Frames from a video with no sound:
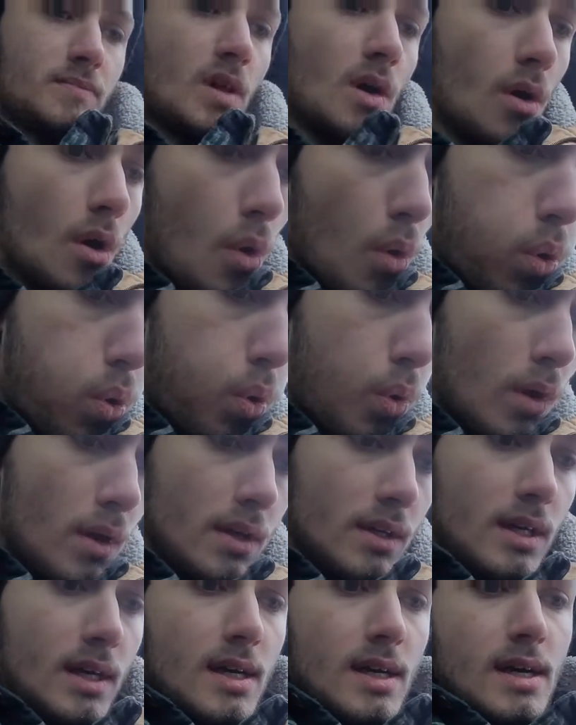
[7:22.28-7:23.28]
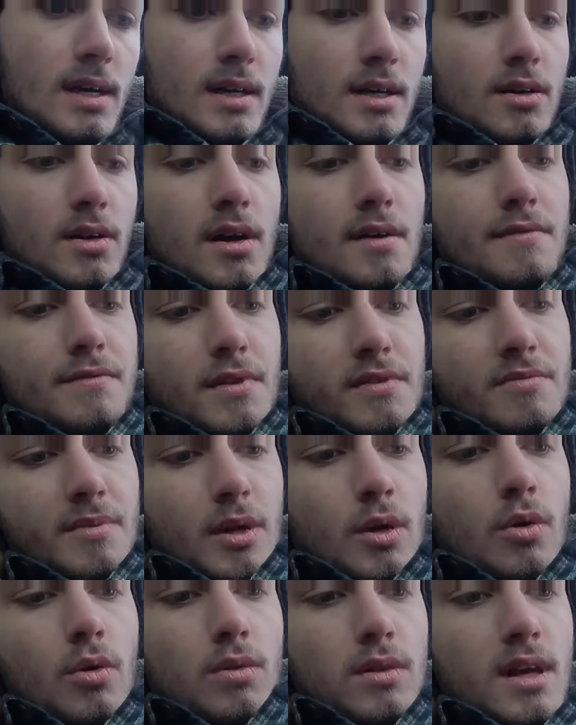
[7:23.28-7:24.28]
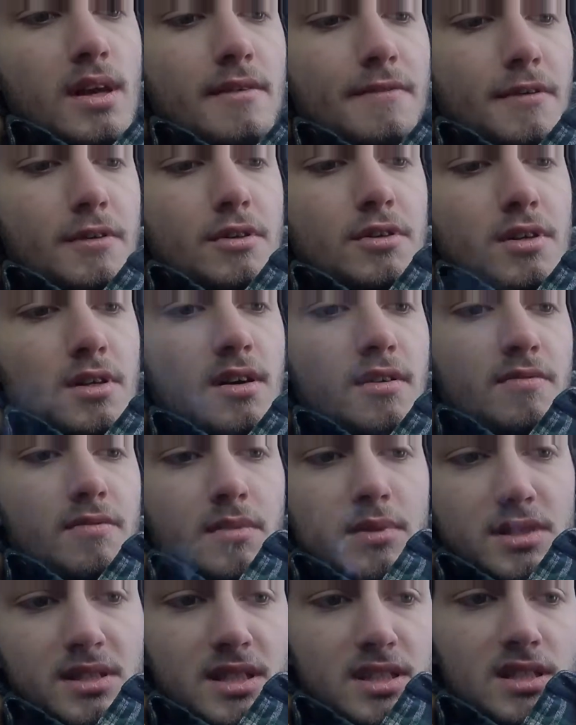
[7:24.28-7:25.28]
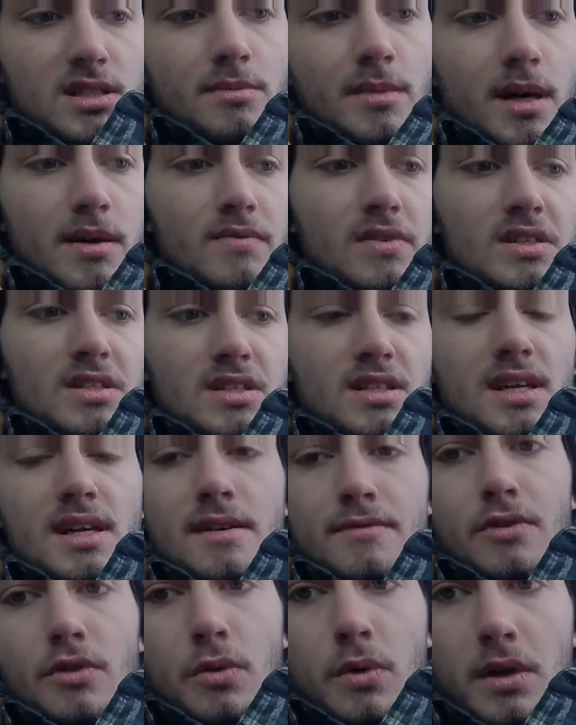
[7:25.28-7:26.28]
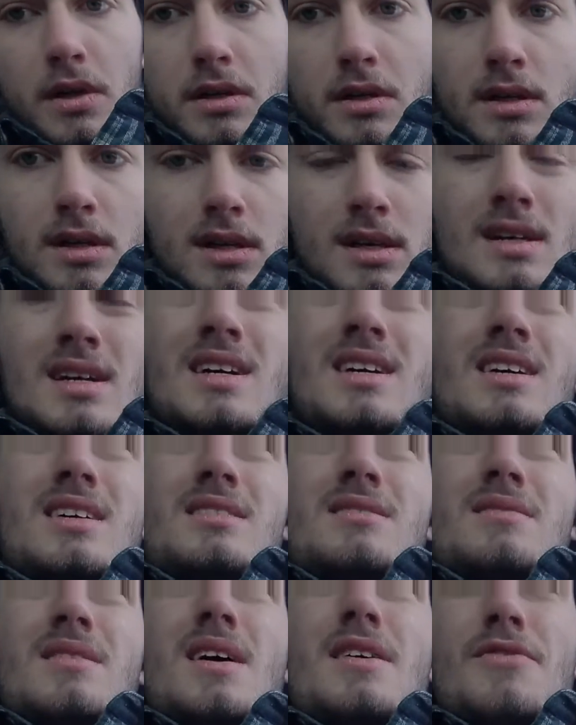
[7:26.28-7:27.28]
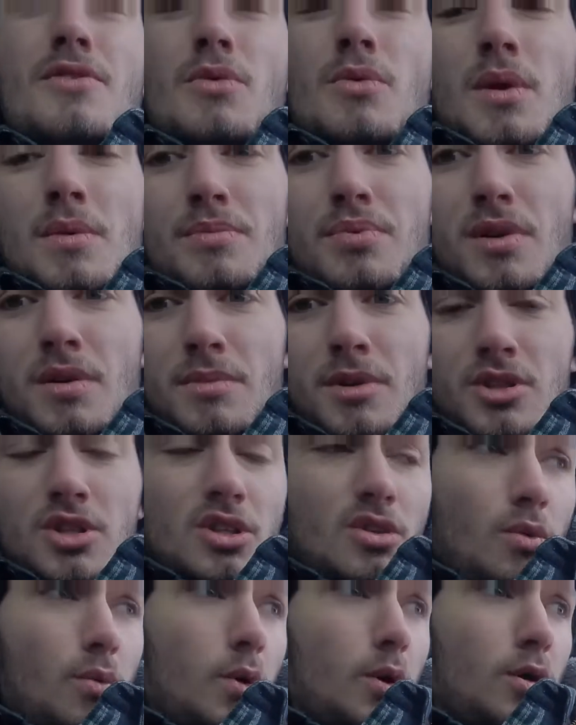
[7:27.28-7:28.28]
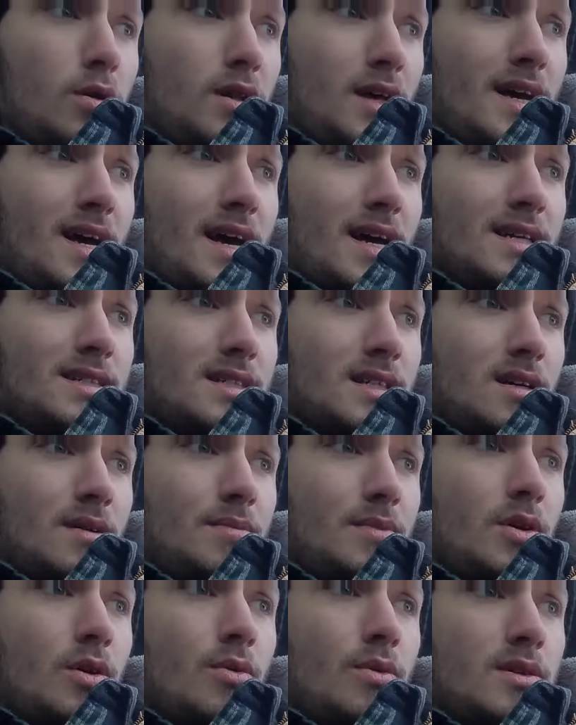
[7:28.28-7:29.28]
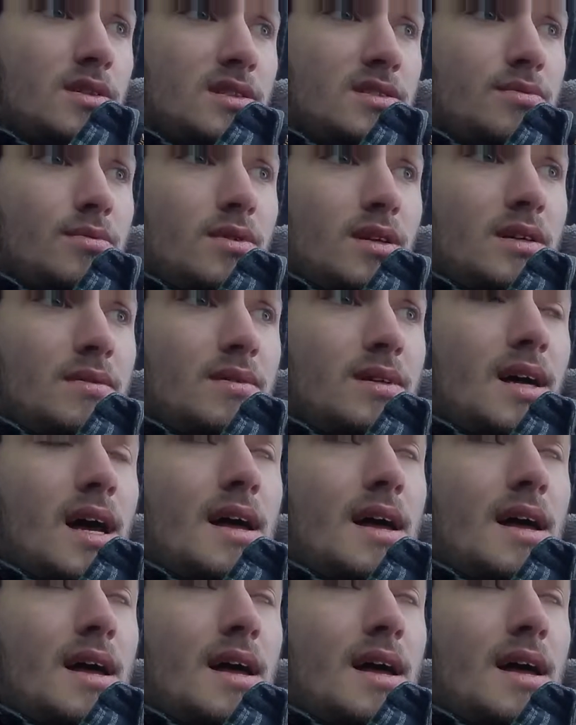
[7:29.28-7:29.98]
You know, I've lived my whole life under a government system, obviously. Everyone pretty much in the world has. No one's really